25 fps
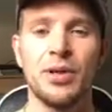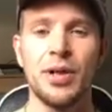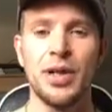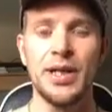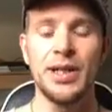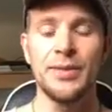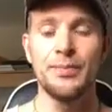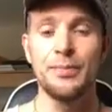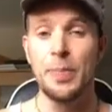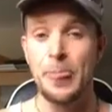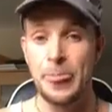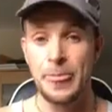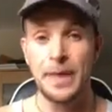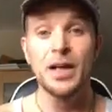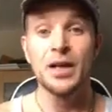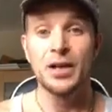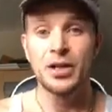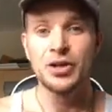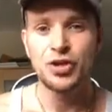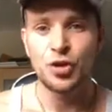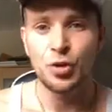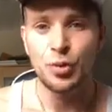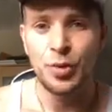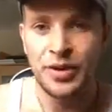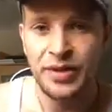right?
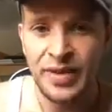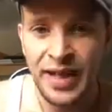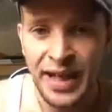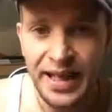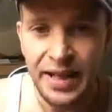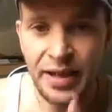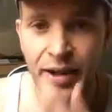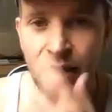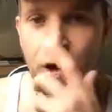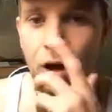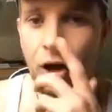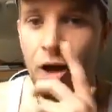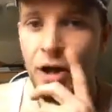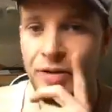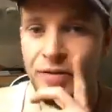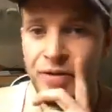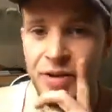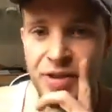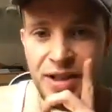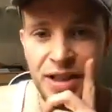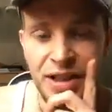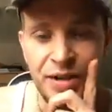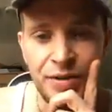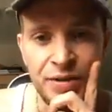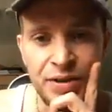So we've taken life
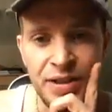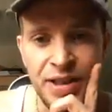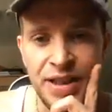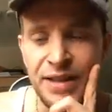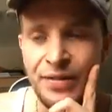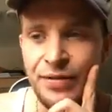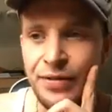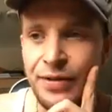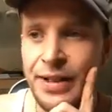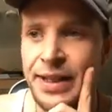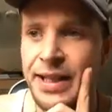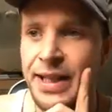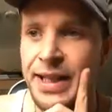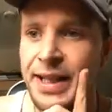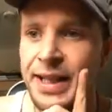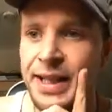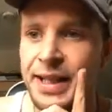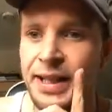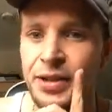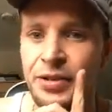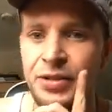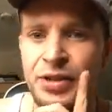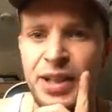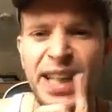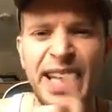seriously for
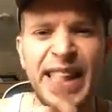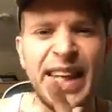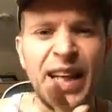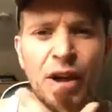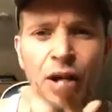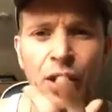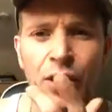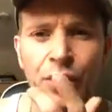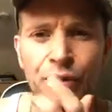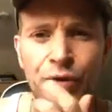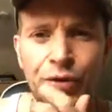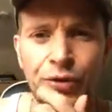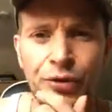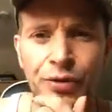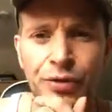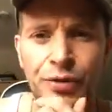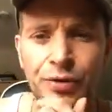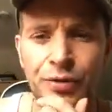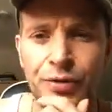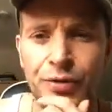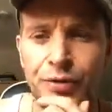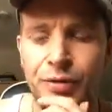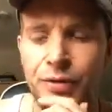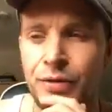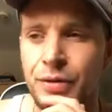years,
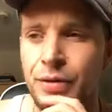eons.